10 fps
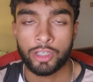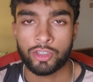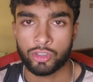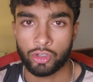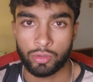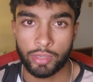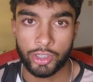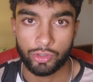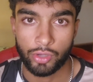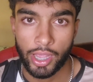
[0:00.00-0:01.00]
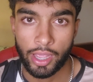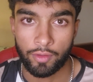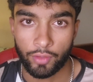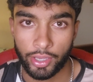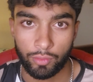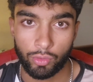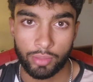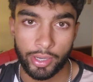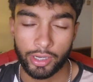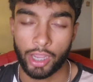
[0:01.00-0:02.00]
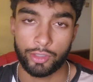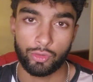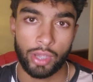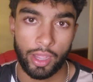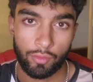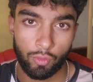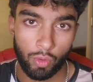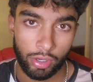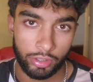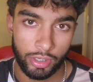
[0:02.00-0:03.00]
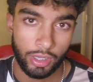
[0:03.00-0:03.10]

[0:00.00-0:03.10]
So make sure you have a word bank. I do have one